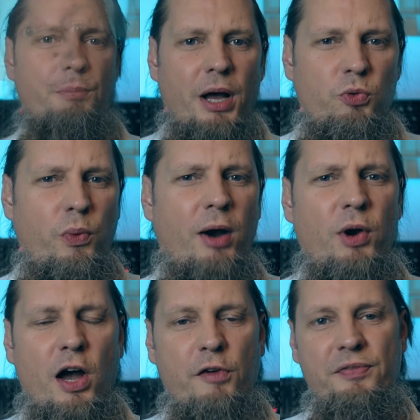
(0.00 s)
But
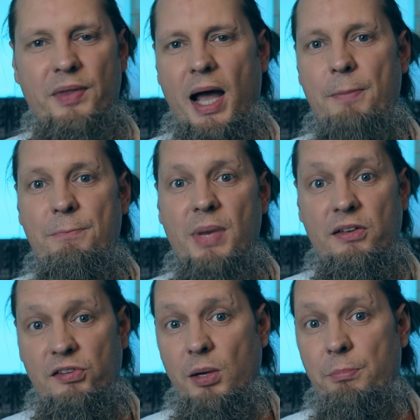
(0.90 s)
very often I'm
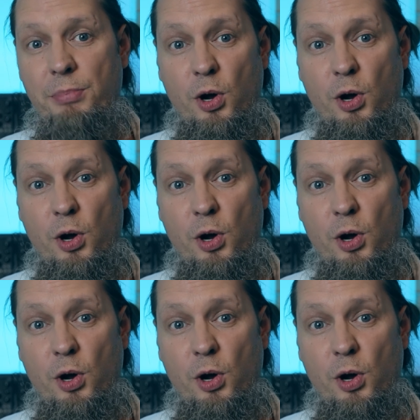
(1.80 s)
mixing